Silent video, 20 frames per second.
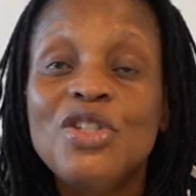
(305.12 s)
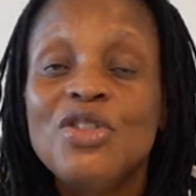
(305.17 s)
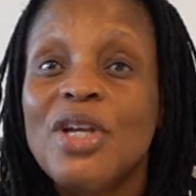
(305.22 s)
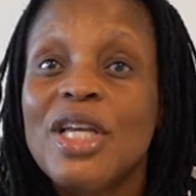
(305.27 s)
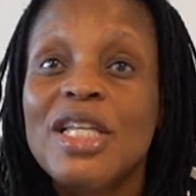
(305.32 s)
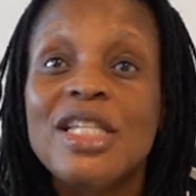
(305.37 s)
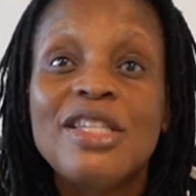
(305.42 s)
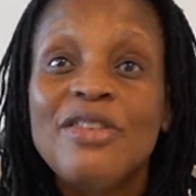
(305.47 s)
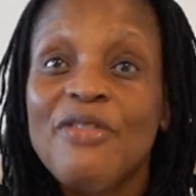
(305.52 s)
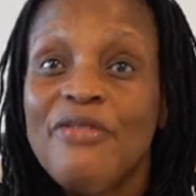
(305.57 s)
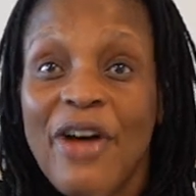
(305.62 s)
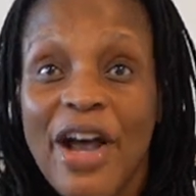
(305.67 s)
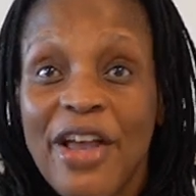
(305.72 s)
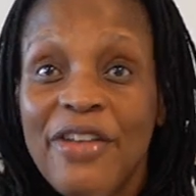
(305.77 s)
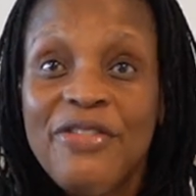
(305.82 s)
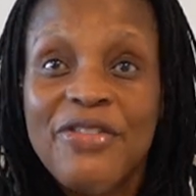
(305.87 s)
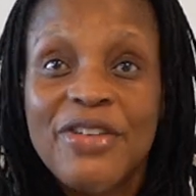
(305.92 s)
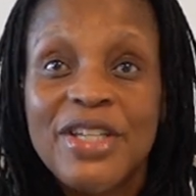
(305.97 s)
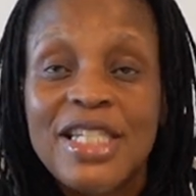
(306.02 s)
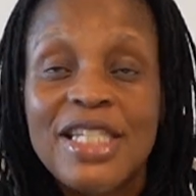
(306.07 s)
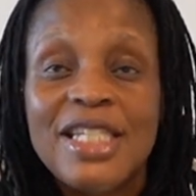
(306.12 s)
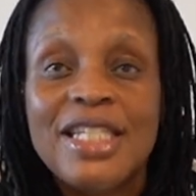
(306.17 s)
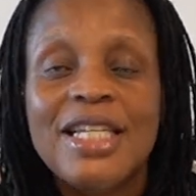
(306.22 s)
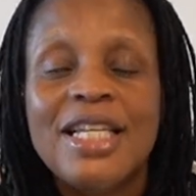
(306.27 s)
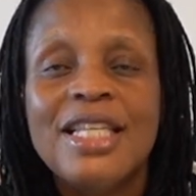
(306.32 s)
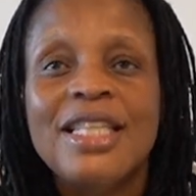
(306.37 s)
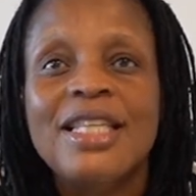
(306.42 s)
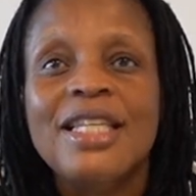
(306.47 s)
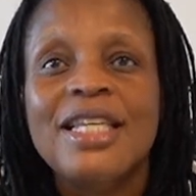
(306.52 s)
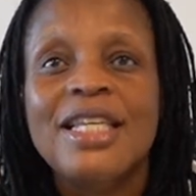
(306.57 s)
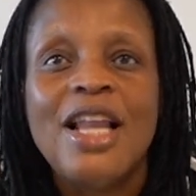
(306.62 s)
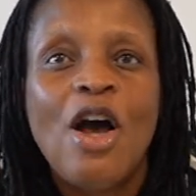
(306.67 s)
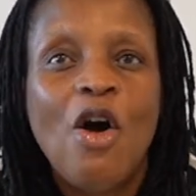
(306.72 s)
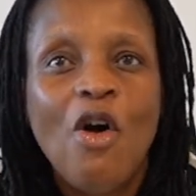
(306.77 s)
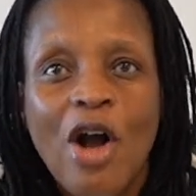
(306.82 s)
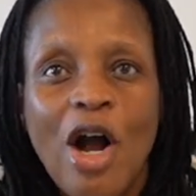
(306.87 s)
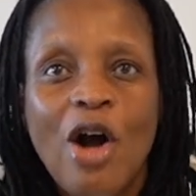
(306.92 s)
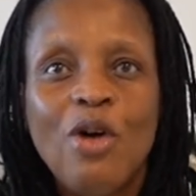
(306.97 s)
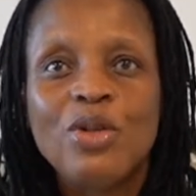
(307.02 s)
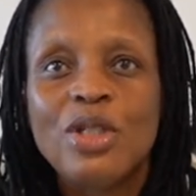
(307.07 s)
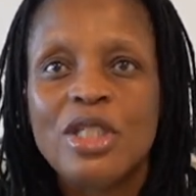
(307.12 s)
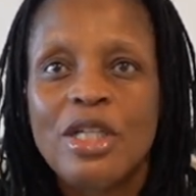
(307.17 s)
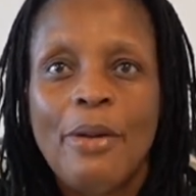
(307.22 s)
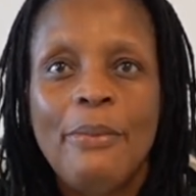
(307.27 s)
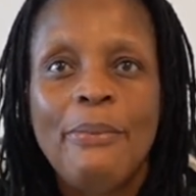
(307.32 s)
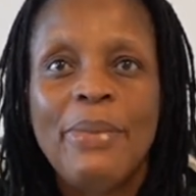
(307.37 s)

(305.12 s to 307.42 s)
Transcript: you can survive it in our culture.